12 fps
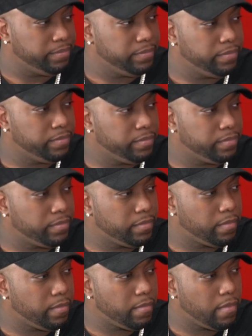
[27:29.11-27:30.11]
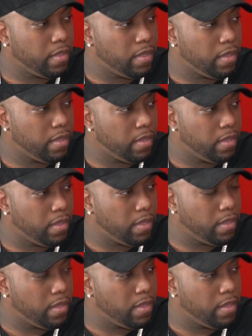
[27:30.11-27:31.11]

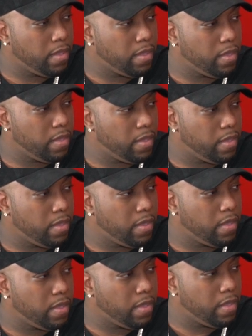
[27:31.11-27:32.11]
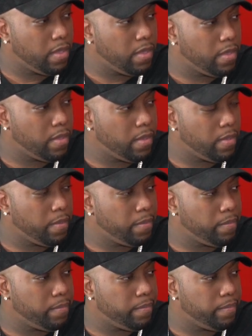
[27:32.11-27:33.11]

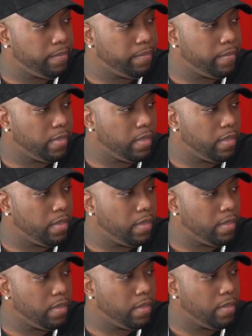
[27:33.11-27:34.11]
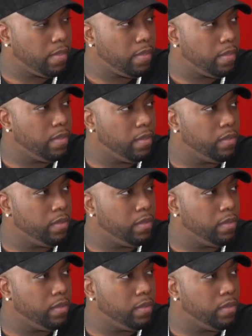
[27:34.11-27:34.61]
No words are spoken by the person on screen.